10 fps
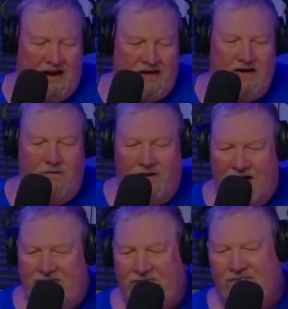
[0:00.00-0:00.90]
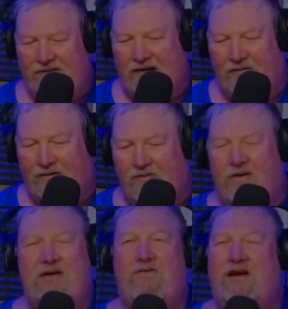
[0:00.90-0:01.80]
You know what?
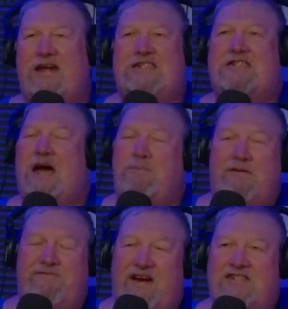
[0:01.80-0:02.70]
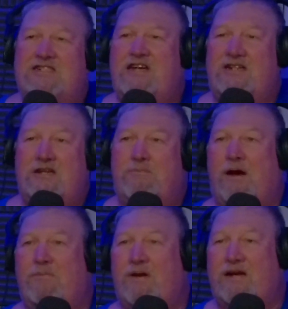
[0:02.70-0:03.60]
What kind of slap in the face is that to the
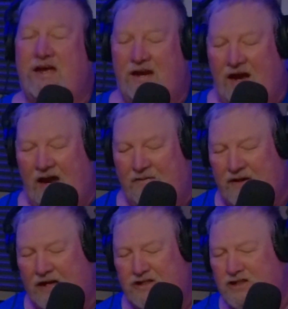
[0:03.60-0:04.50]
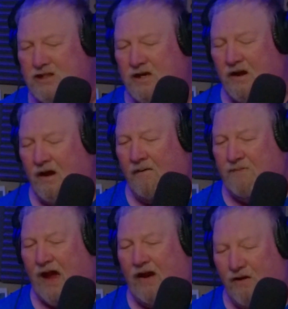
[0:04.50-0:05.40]
public? And I mean, it's just,
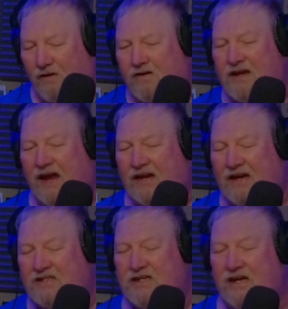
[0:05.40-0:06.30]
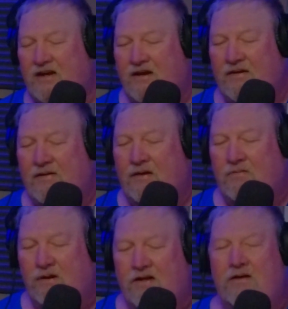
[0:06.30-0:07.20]
I heard that and I said,
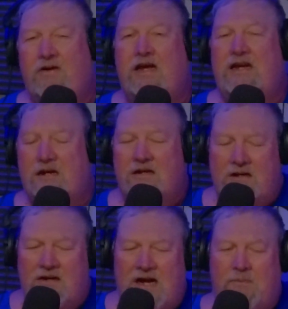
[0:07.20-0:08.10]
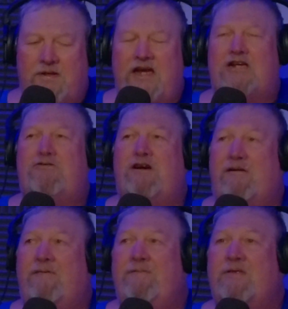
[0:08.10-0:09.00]
well, okay, here, a couple things for
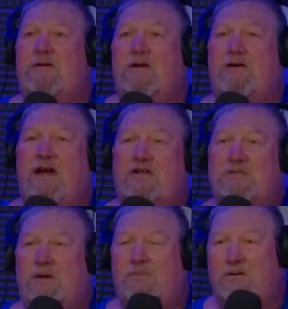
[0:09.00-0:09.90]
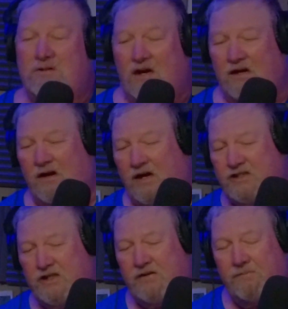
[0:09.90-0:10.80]
you, Councilmember
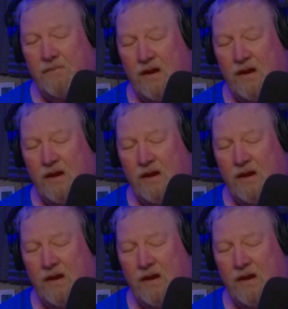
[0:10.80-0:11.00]
Takahashi.